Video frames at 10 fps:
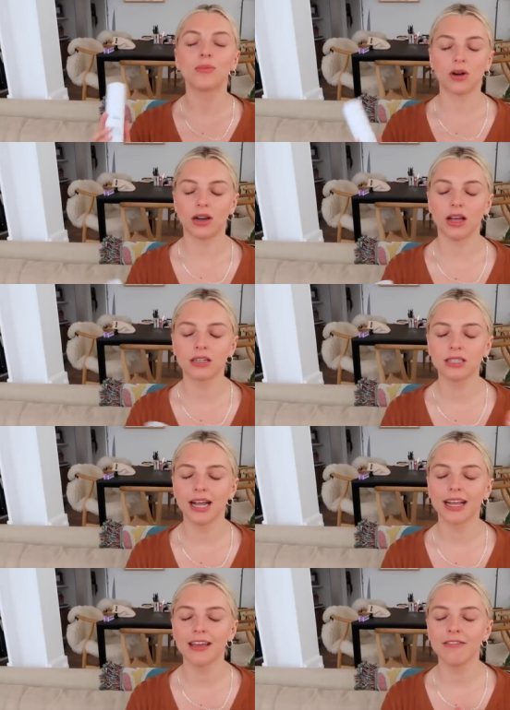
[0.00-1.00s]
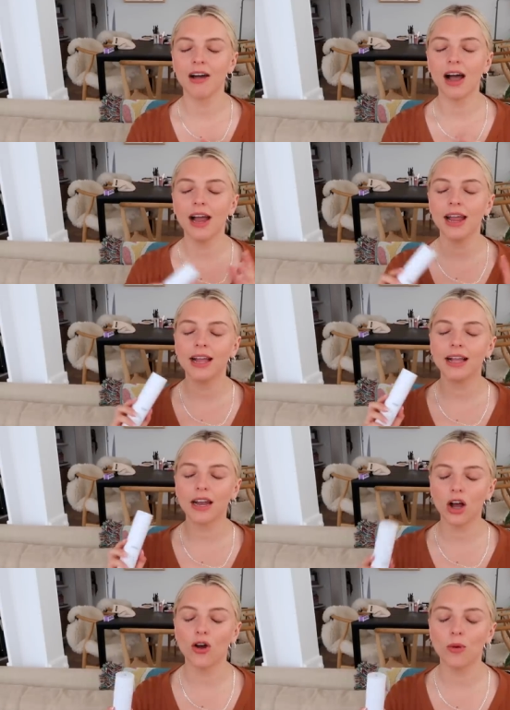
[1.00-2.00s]
product. Like, if I
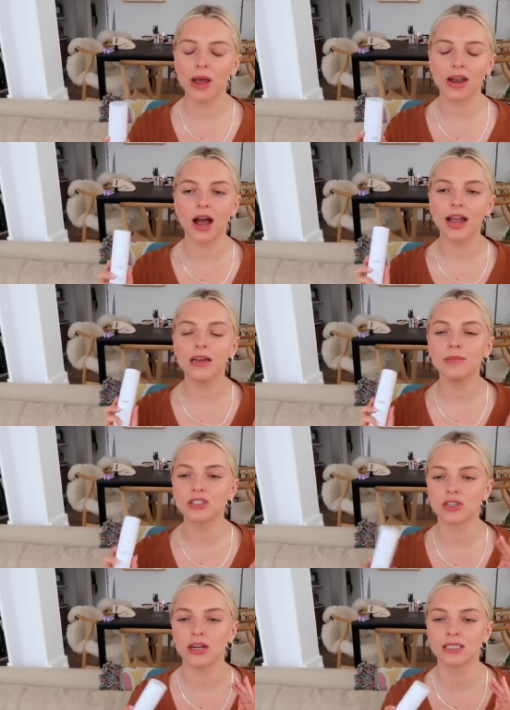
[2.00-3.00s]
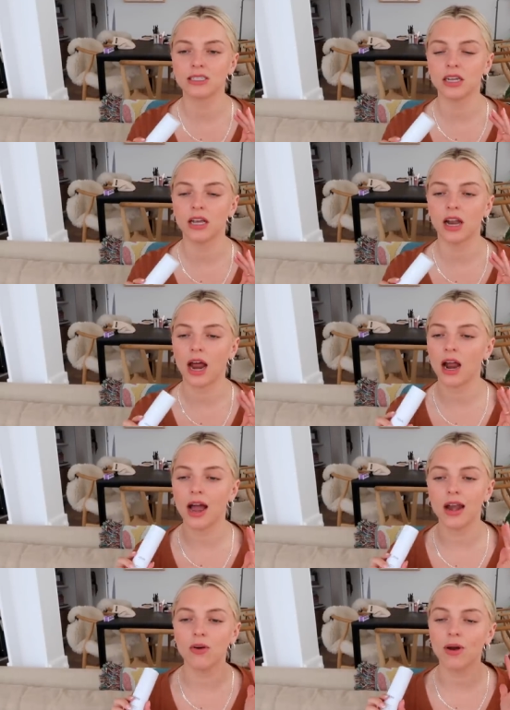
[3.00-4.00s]
get home and I am exhausted and
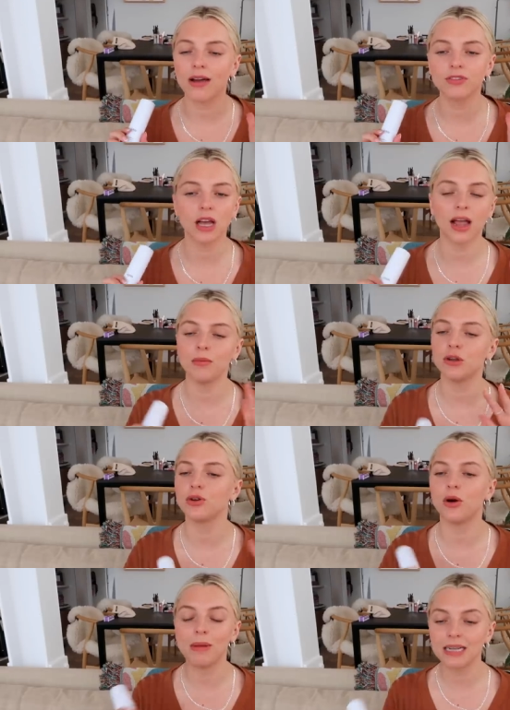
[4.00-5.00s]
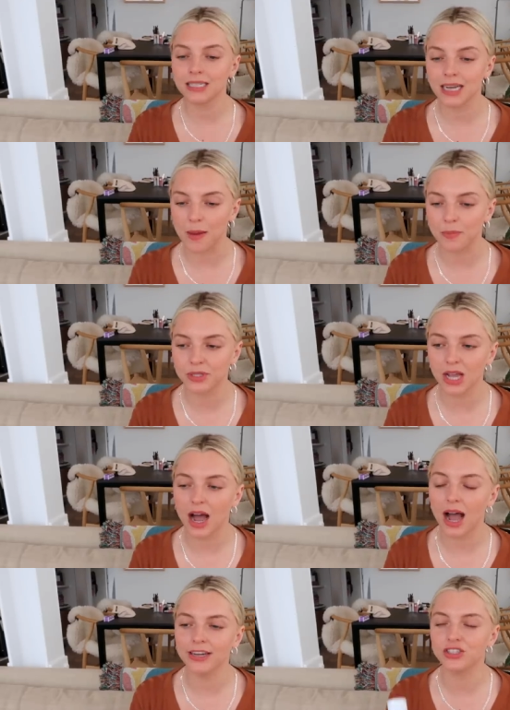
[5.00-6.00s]
I don't have time to do all my steps,
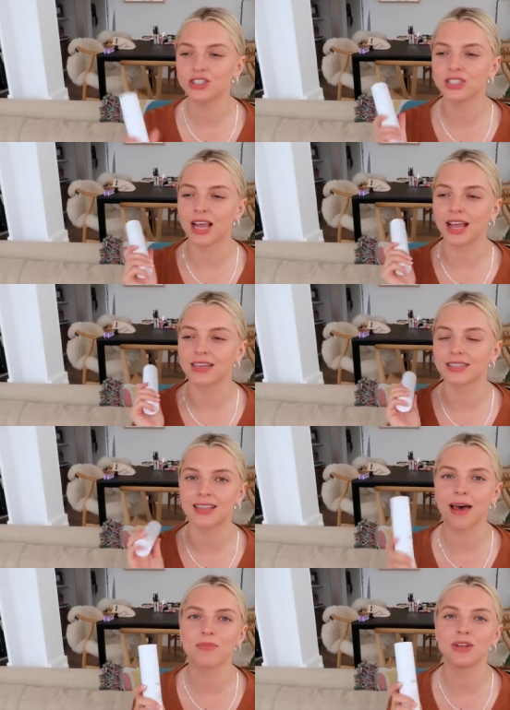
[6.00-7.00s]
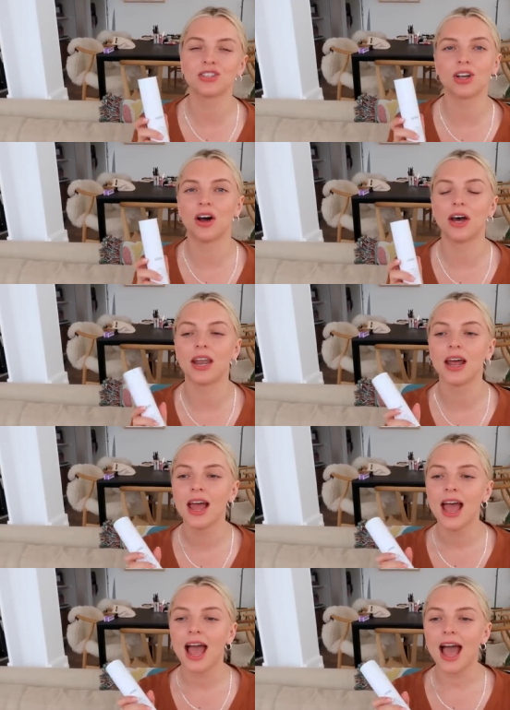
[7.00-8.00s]
I just like slap this on,
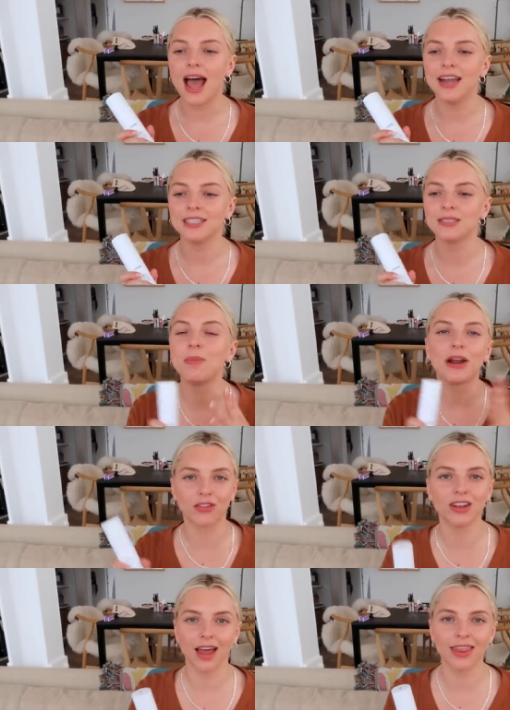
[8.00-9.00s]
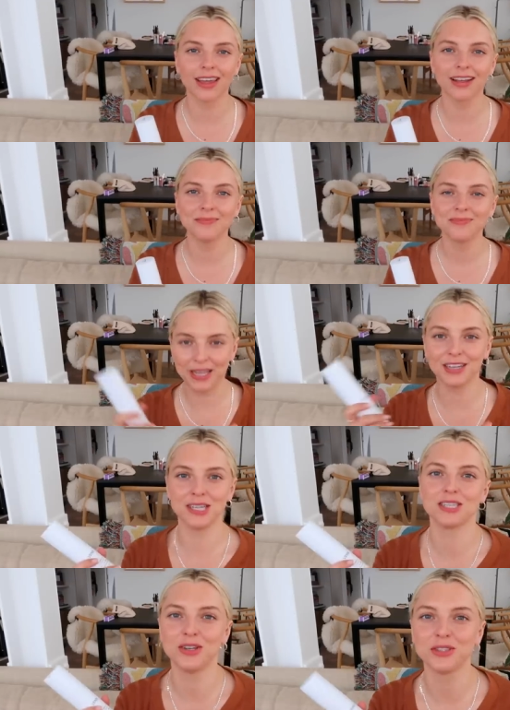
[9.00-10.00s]
and it's better than nothing because
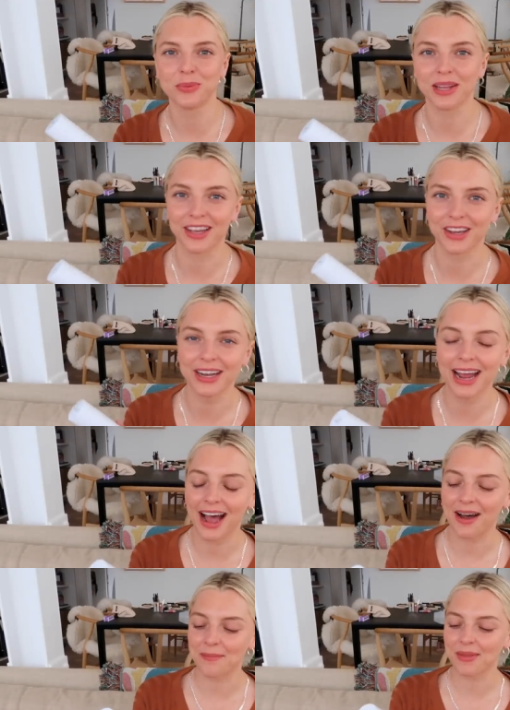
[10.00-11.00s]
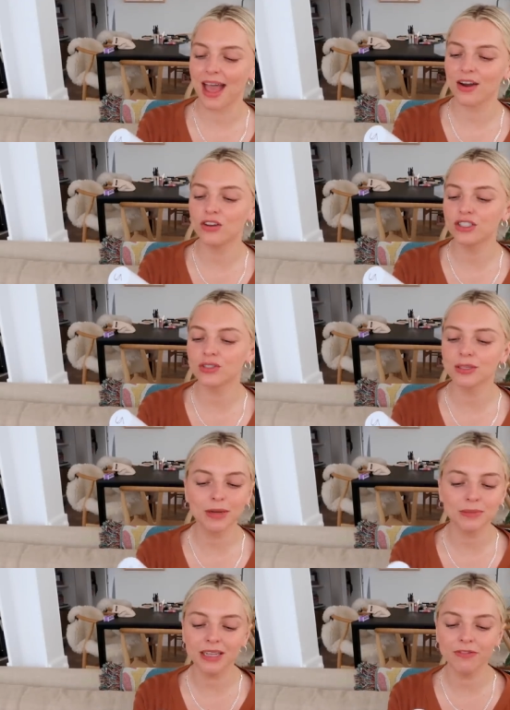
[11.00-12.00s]
it's also really good. And also
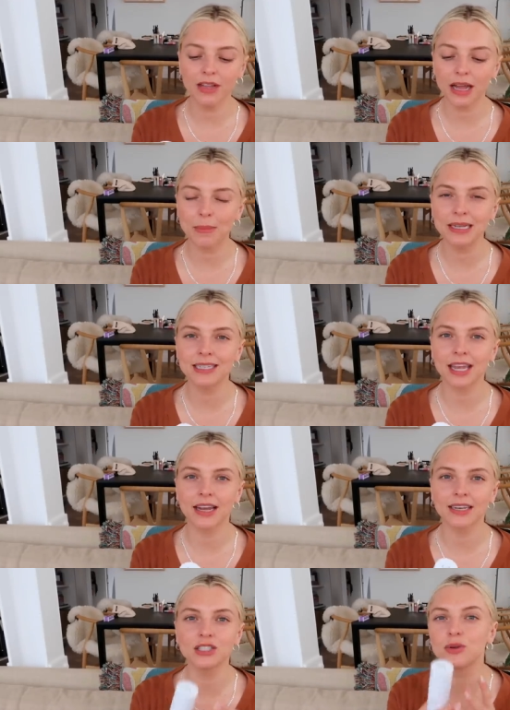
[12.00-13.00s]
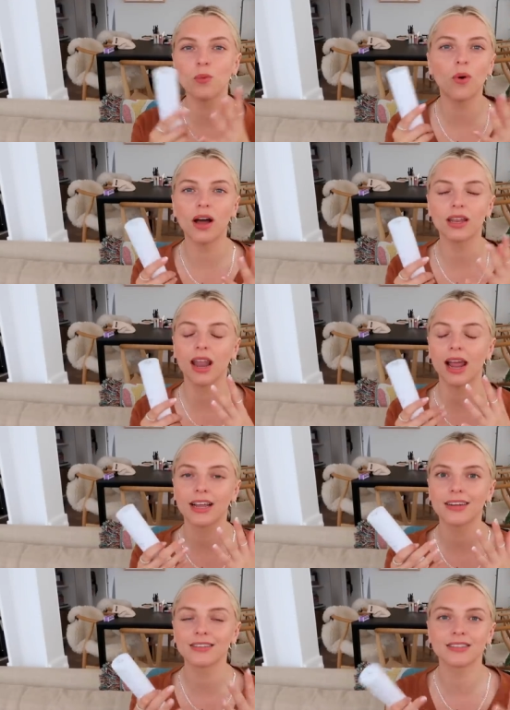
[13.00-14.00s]
sometimes I feel like my skin doesn't want
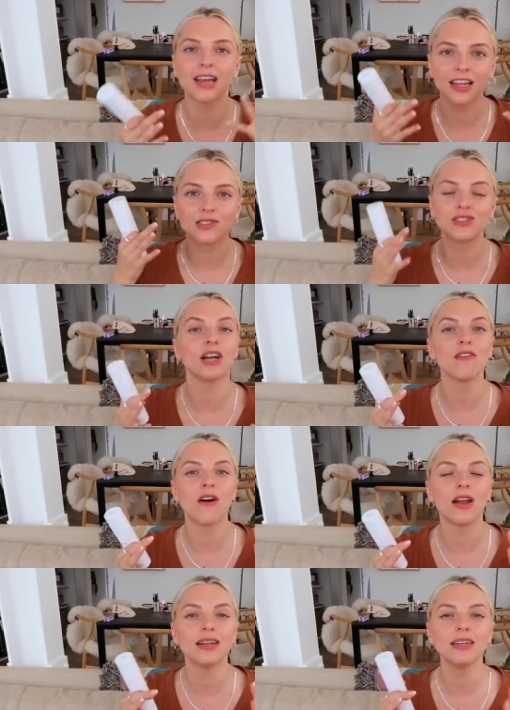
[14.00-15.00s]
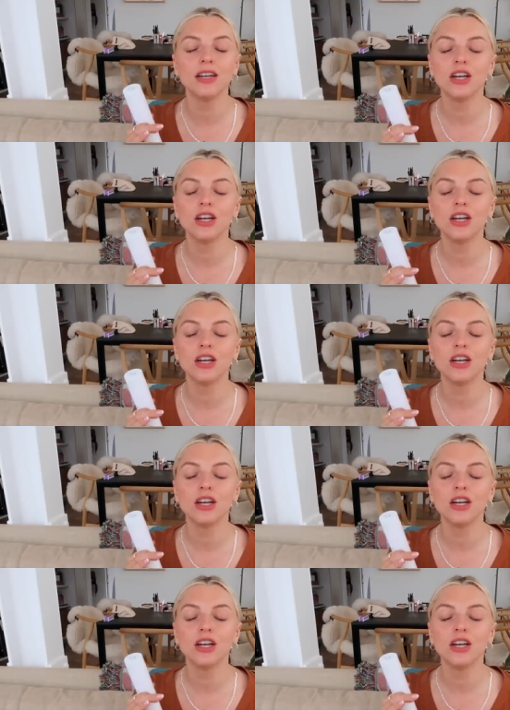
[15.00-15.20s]
like tons of stuff on it,